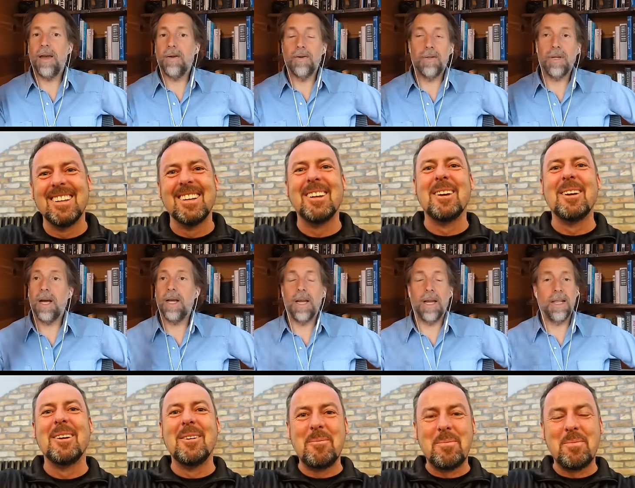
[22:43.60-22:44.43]
Speaker 1: use,
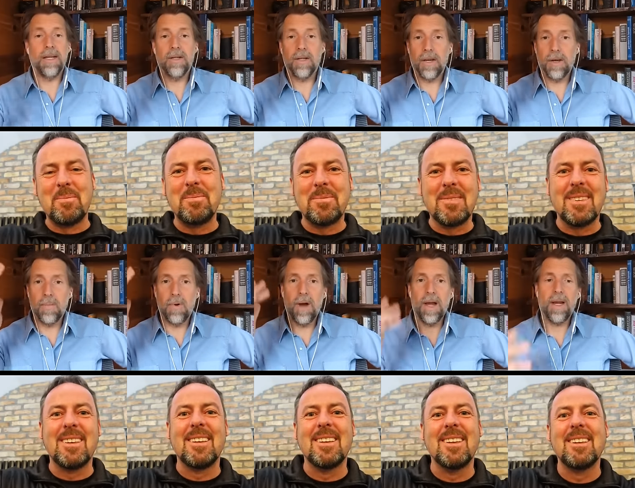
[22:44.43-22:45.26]
and that's a good
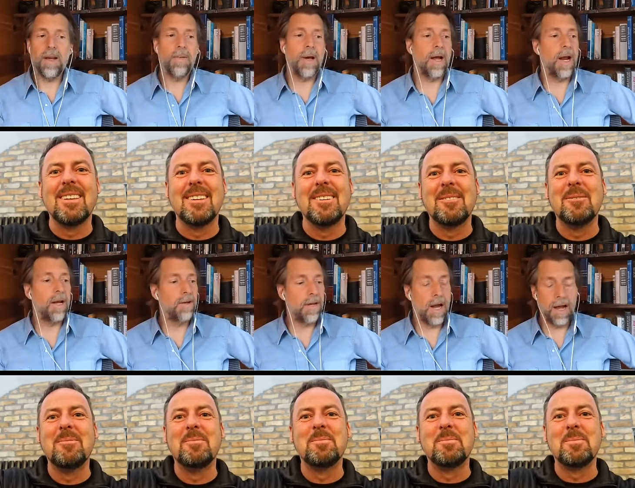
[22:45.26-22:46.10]
point about, I
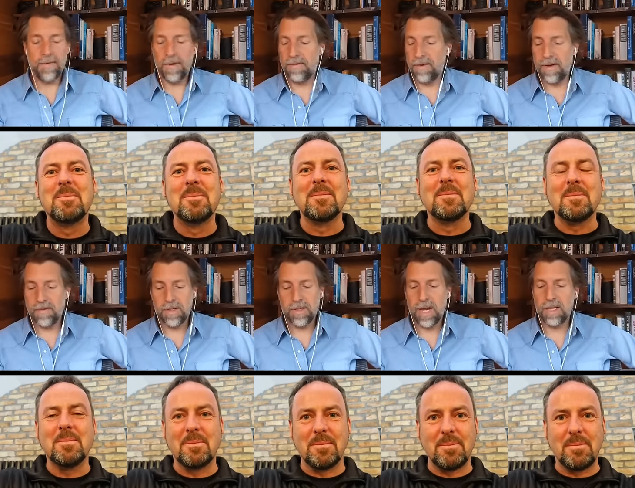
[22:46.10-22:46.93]
have never
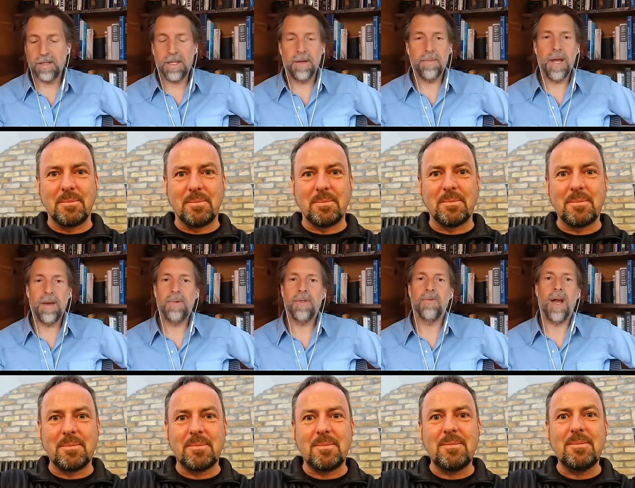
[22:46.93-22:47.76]
said sleep
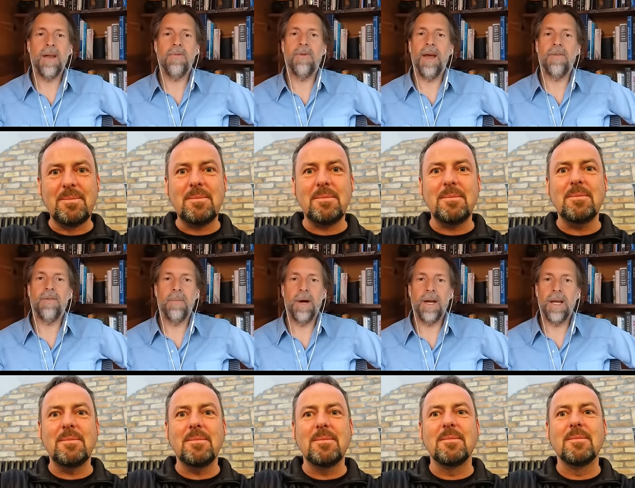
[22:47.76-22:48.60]
tape is right for
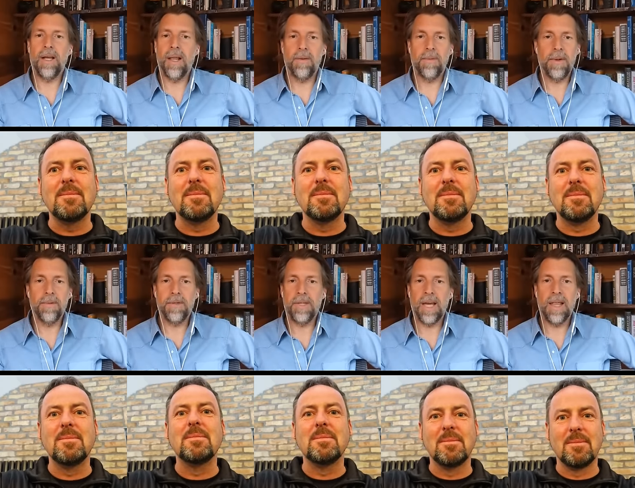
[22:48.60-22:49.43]
everybody. A lot of
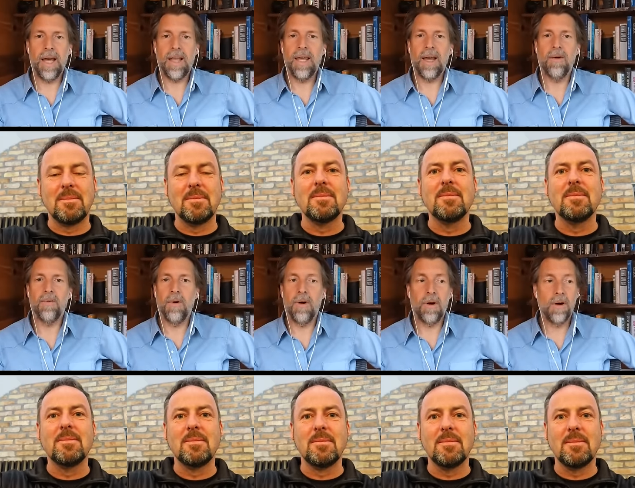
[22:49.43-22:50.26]
people say that. They are
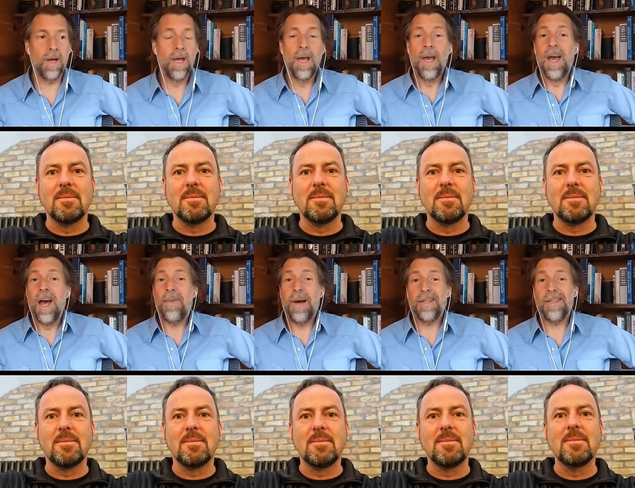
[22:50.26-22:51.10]
wrong.
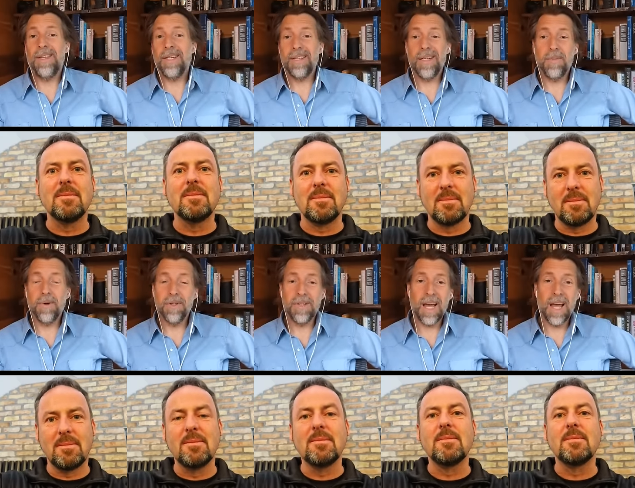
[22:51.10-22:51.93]
About
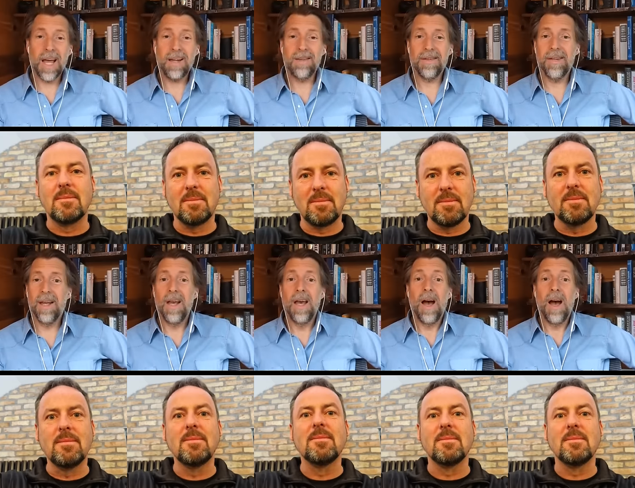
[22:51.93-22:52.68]
60%